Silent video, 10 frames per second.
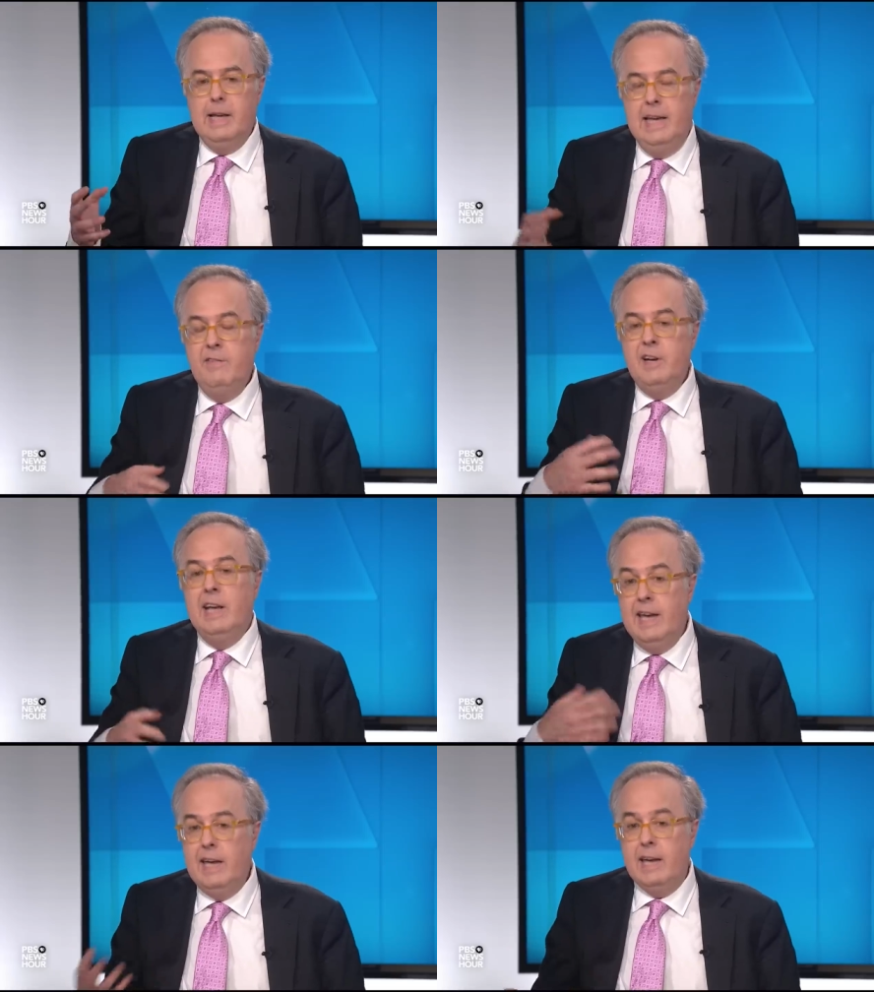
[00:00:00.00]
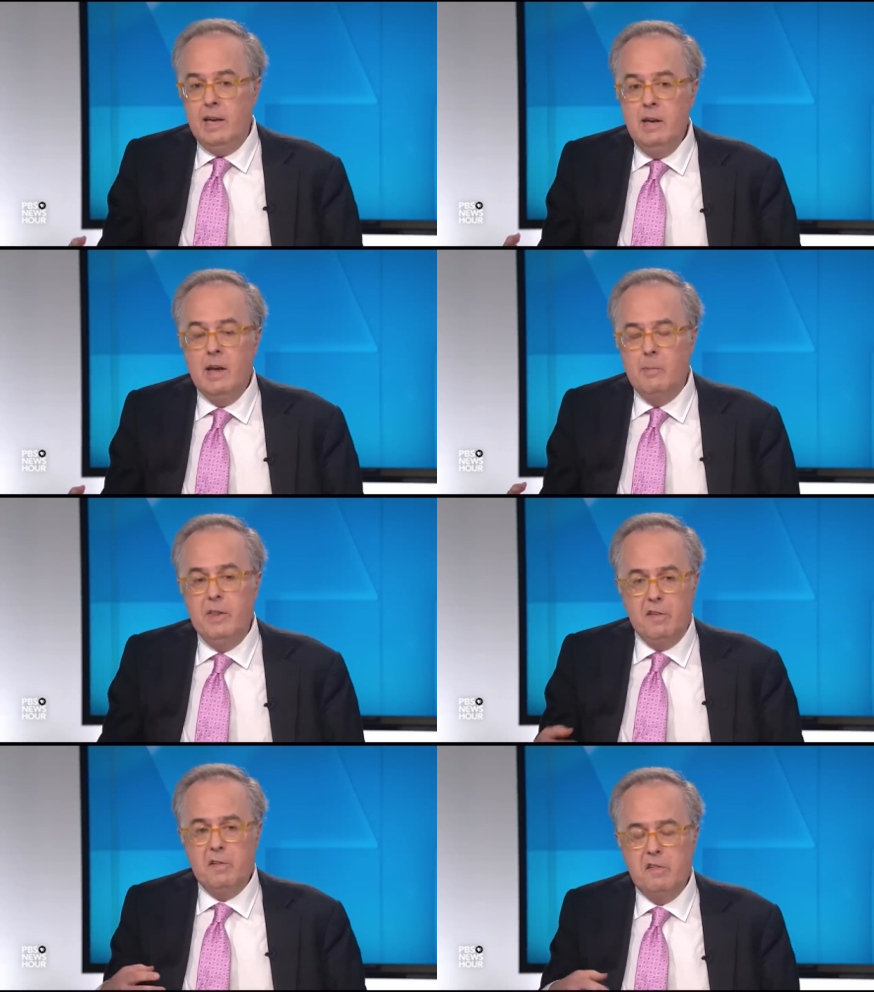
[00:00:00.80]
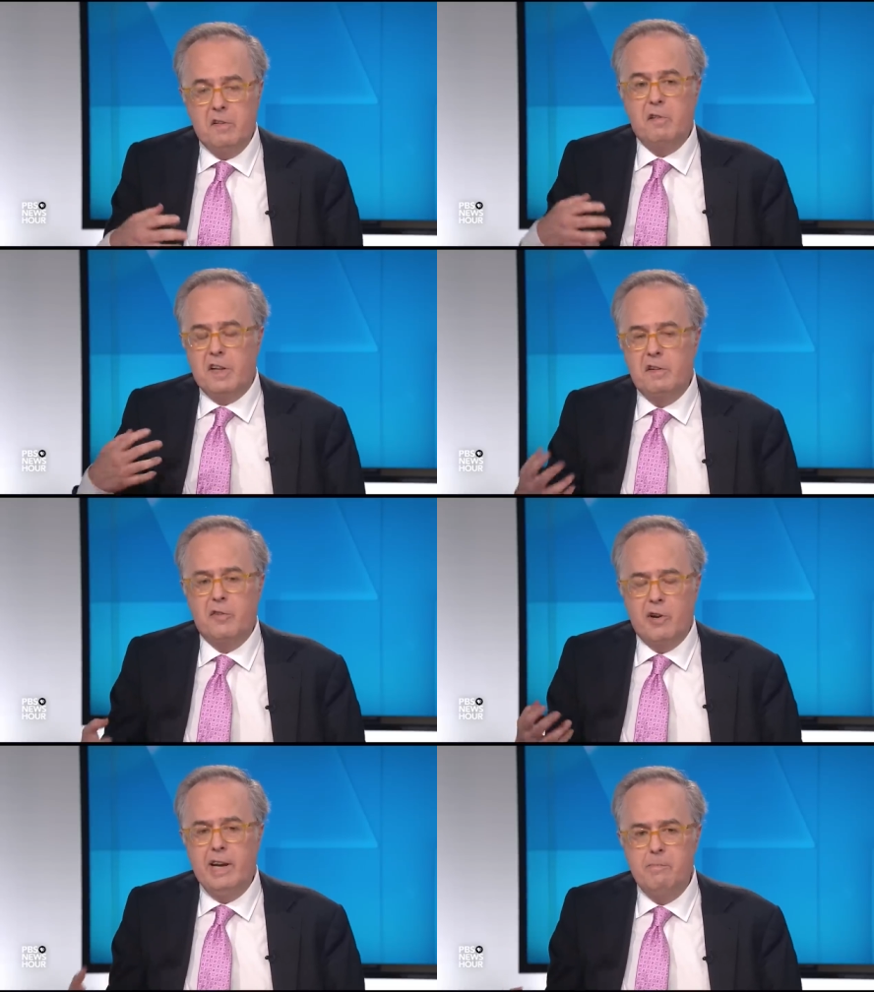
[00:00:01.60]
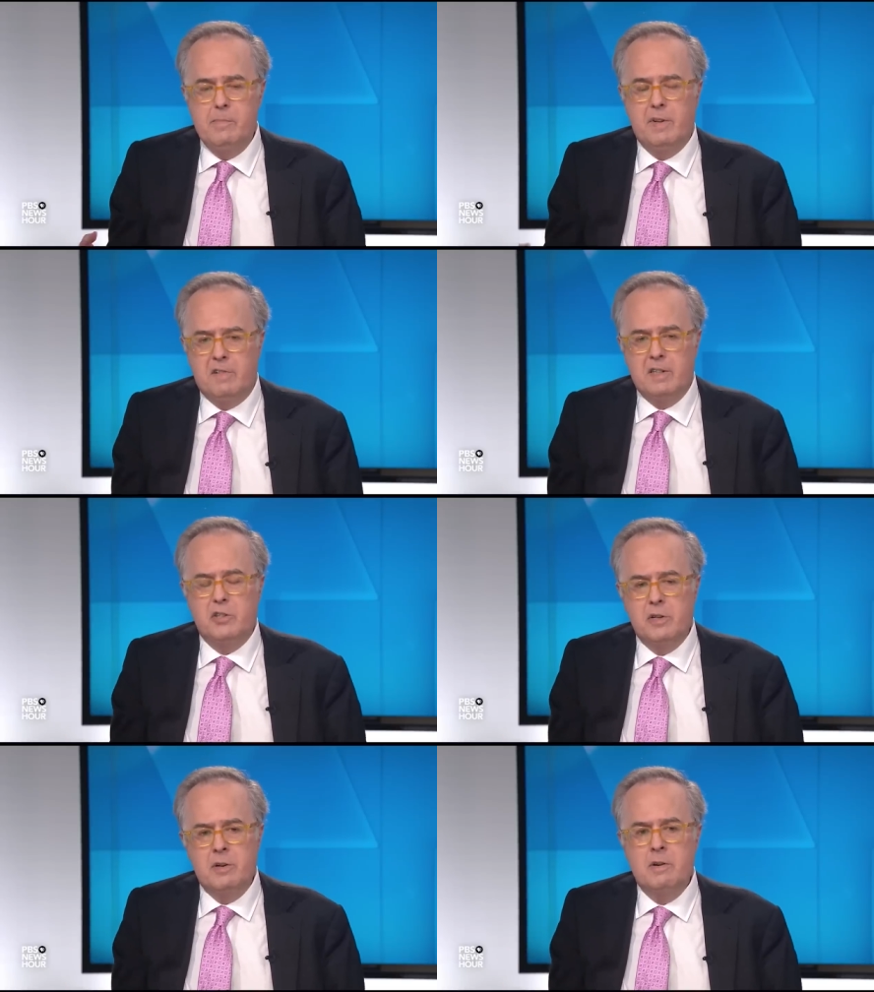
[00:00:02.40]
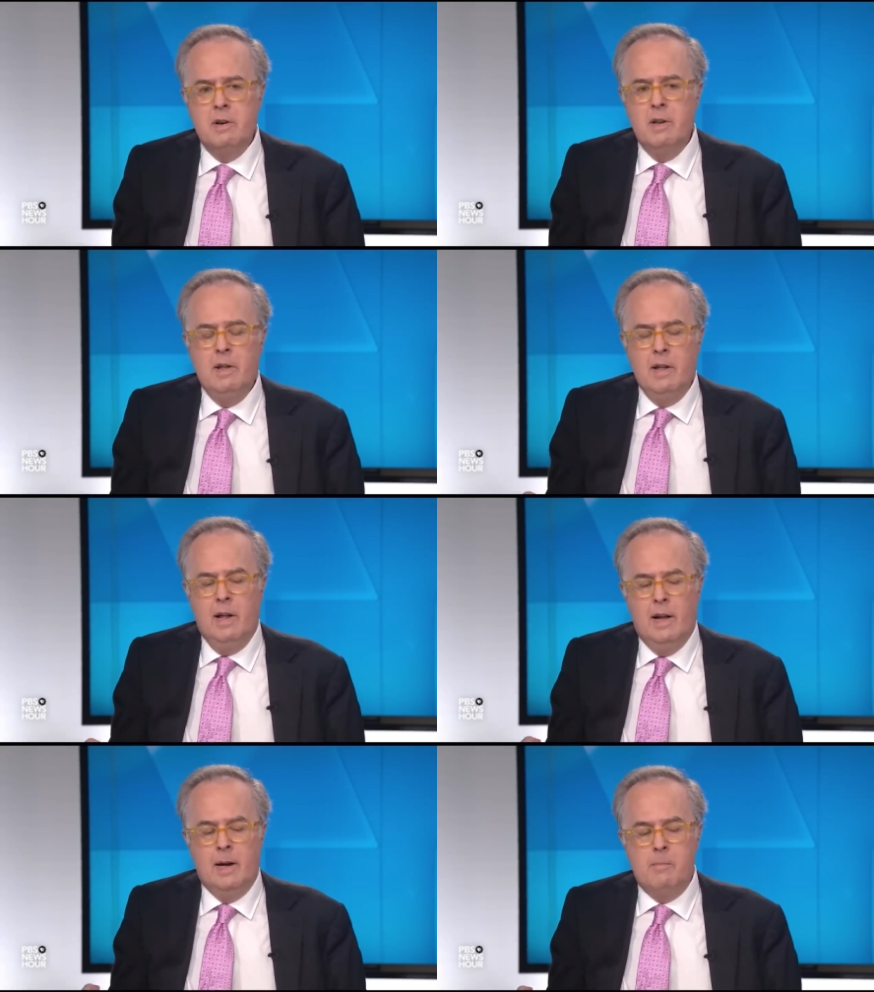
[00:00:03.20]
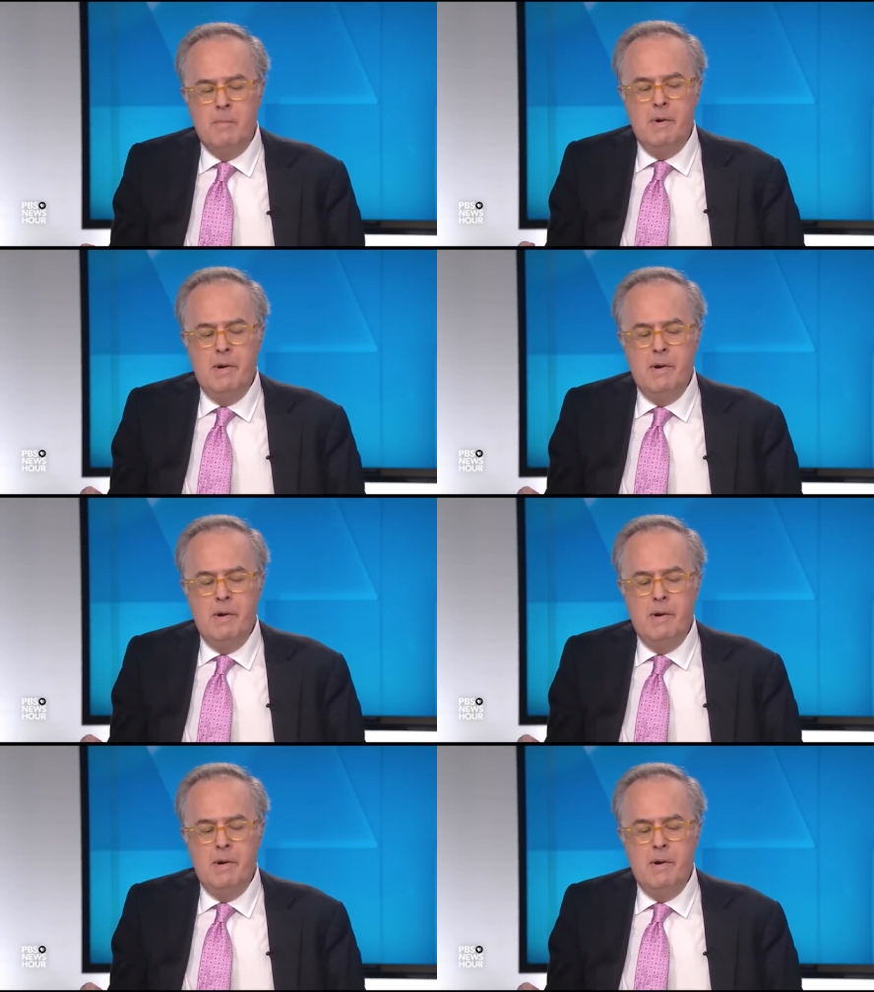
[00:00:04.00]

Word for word: even he, I mean, this is a six three decision, um,